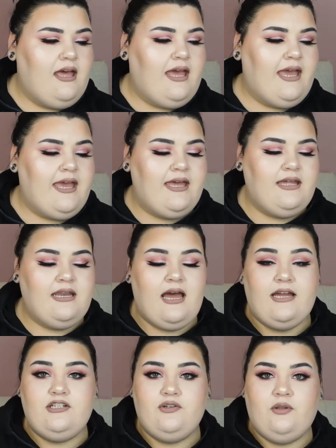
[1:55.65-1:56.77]
and
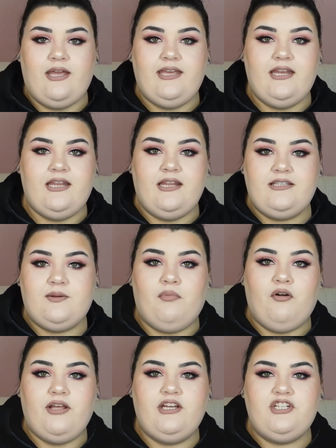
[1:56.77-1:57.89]
I do like it. It is a
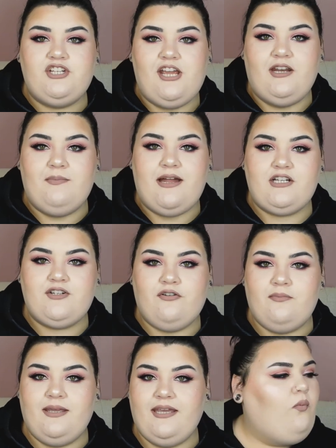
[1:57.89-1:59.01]
pretty good shade match
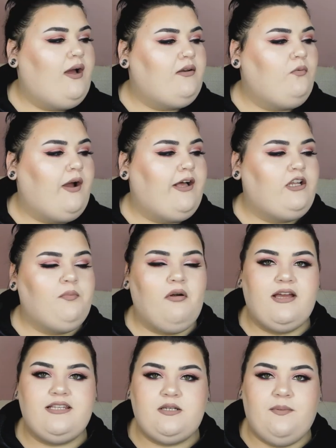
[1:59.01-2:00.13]
for me. Wet n Wild
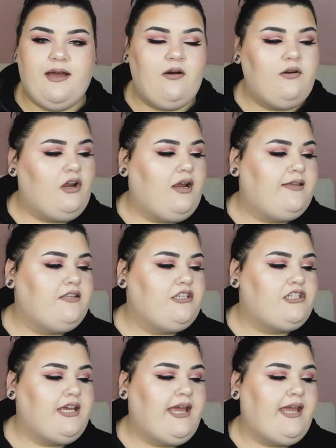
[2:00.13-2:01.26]
Pressed Powder in the
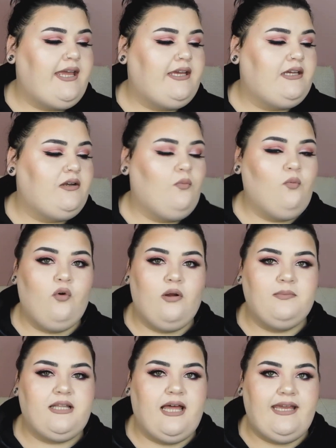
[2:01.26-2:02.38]
shade
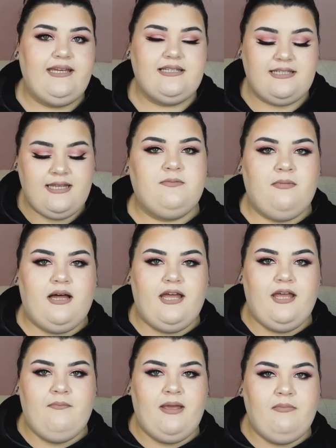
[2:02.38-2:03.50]
Warm Light.
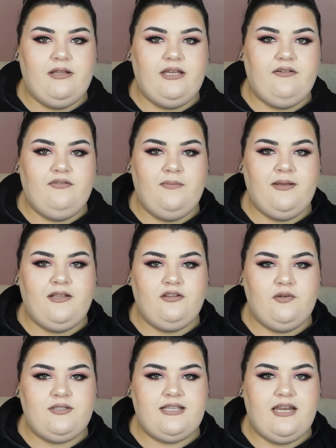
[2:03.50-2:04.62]
My Maybelline Fit Me
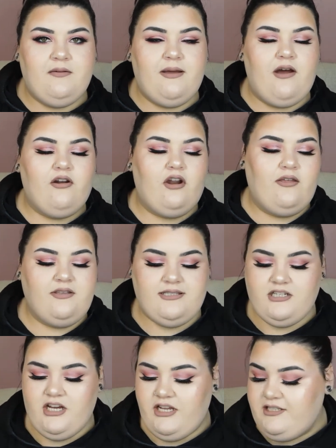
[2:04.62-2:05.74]
Loose Setting Powder in this
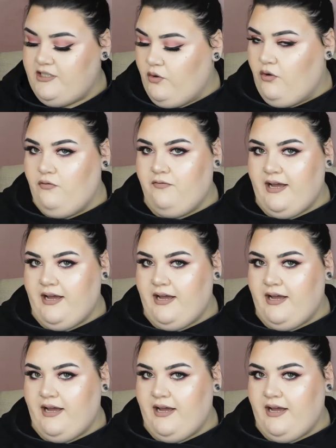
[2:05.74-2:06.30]
shade 05